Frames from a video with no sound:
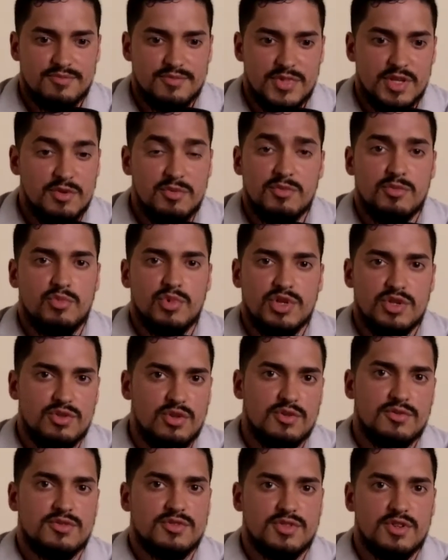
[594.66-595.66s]
even when you
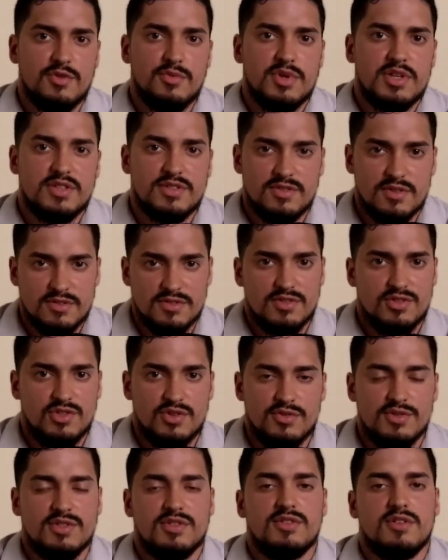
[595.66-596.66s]
don't deserve it, He still
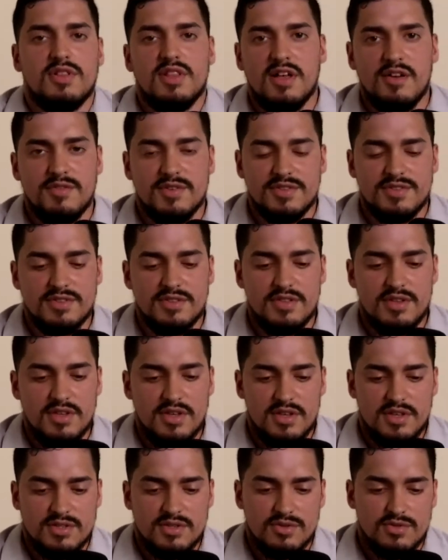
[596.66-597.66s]
chooses to love us.
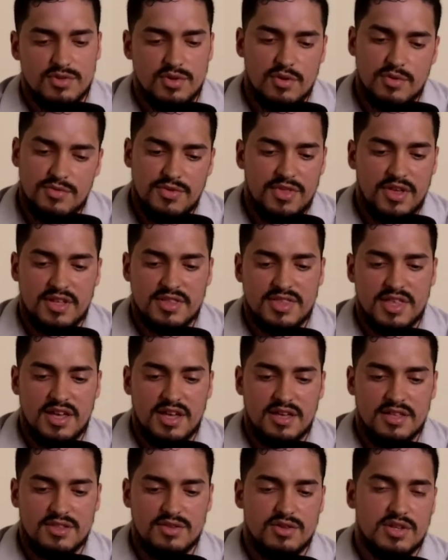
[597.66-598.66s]
So don't think
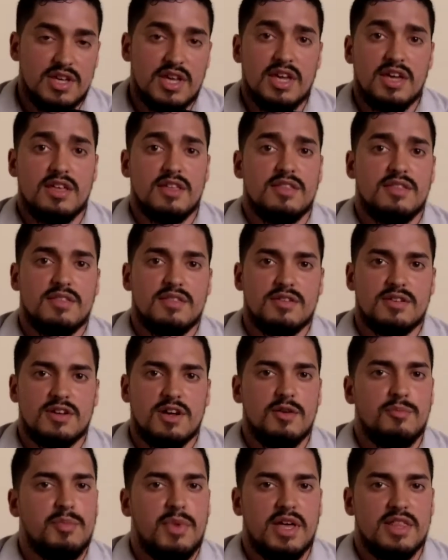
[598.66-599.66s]
that you can't
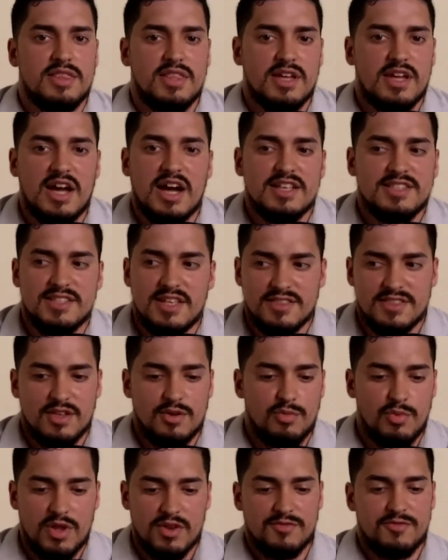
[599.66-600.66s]
come back, that God's not
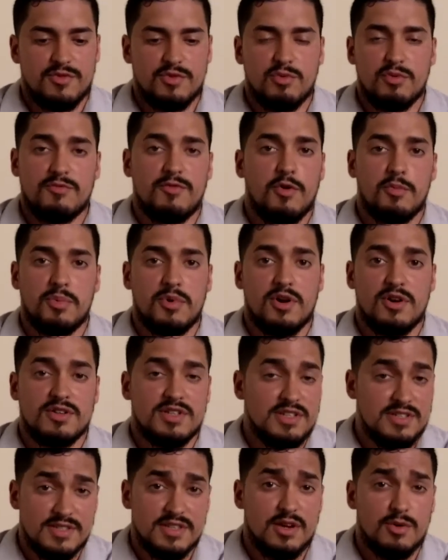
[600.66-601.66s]
there waiting for you with open
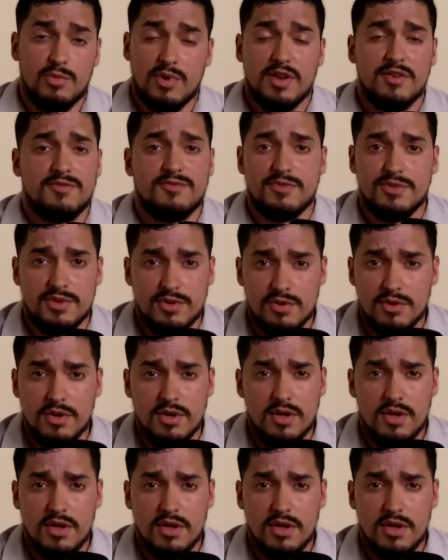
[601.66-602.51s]
arms. He's there waiting for you.